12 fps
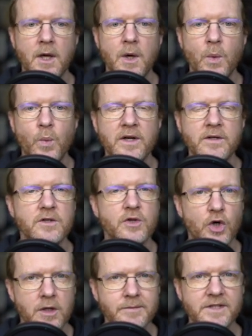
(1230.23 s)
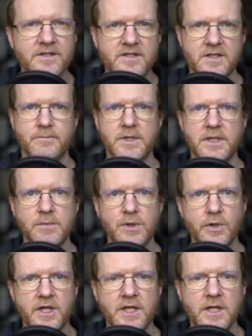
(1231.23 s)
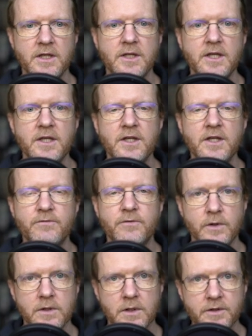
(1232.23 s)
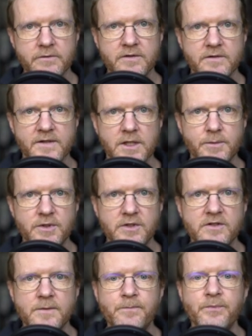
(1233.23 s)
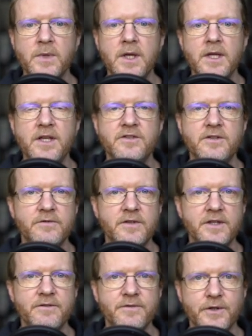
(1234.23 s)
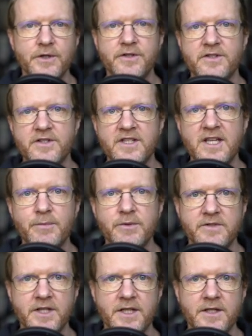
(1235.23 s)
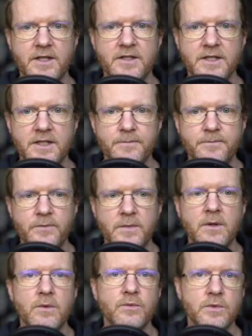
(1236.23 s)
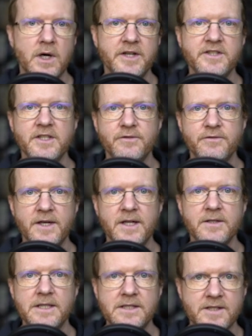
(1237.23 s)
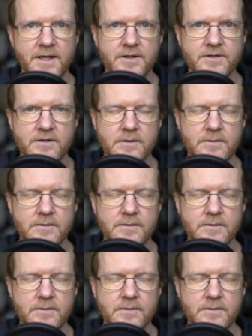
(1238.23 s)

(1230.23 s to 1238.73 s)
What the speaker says: One common stumbling block here for a lot of developers is the very first step of TDD, writing a failing test.